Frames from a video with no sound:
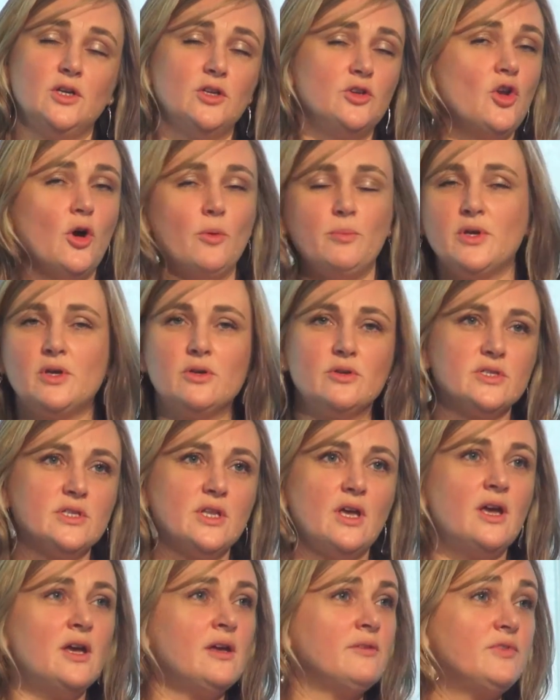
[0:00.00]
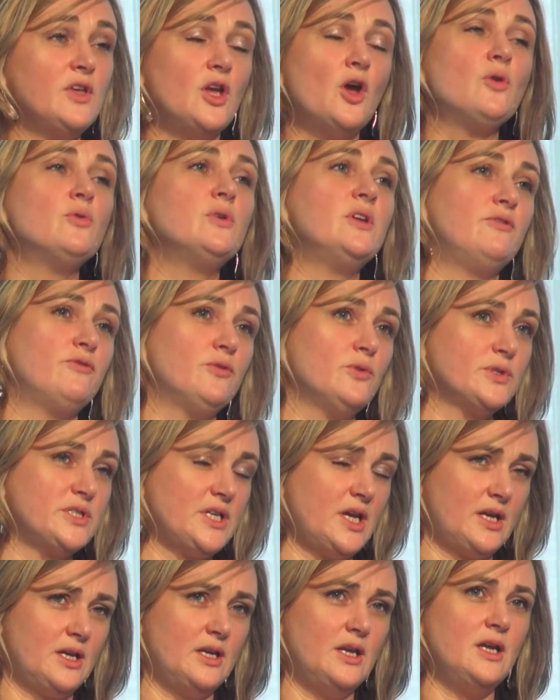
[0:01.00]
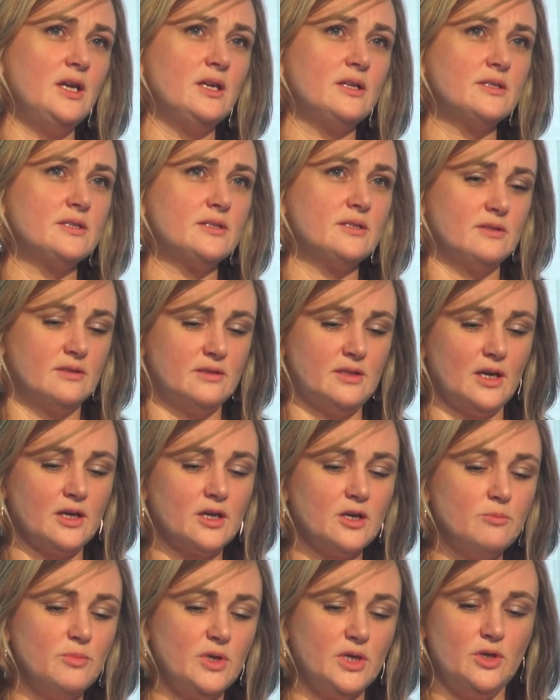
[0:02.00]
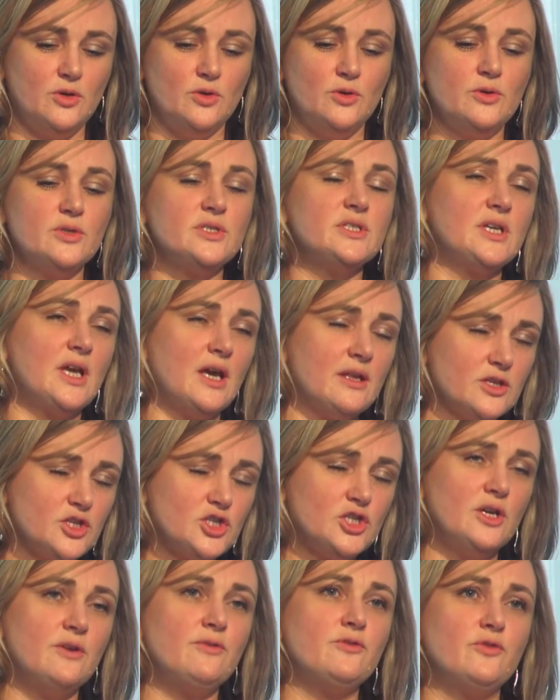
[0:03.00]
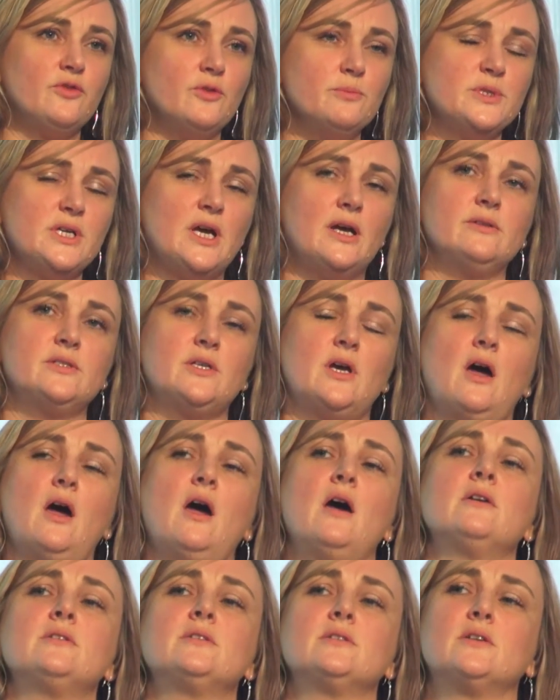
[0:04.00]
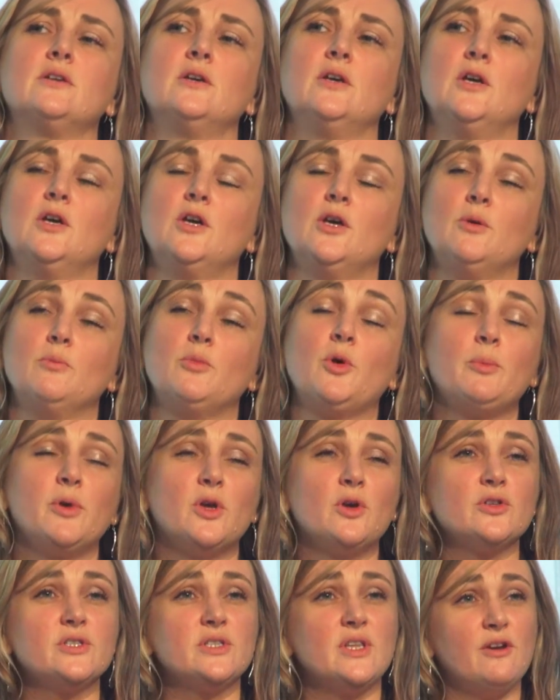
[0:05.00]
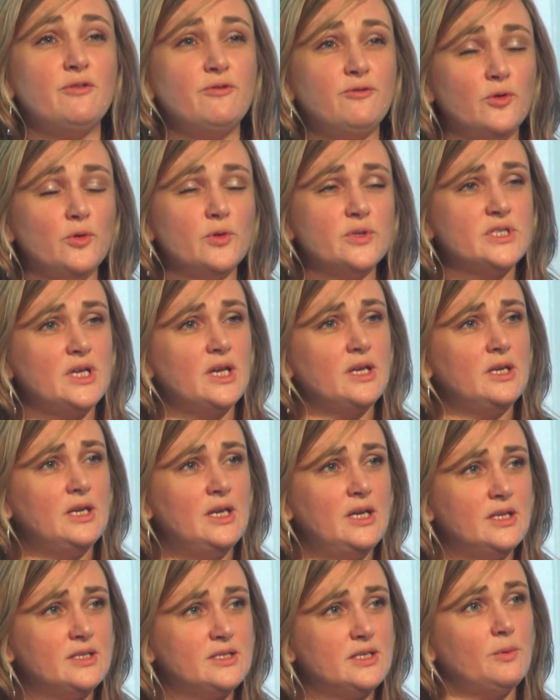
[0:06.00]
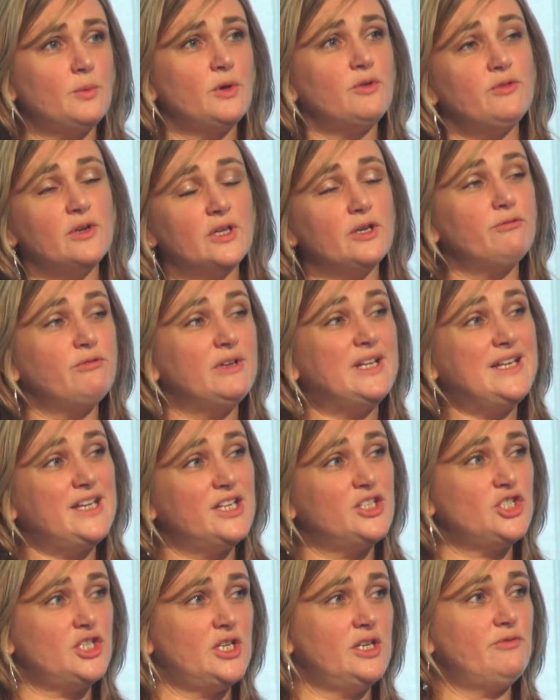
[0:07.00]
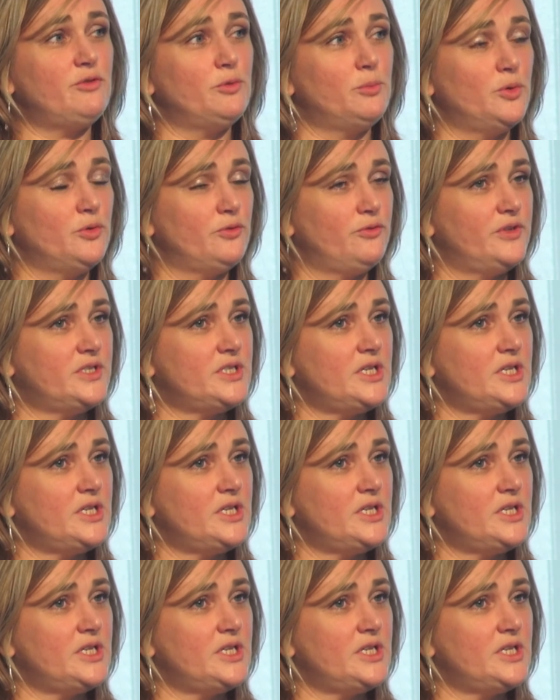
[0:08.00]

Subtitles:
Not because they're the only 4 techniques that can be used to get the shift from tell to ask, but because they're 4 techniques that we feel are really achievable for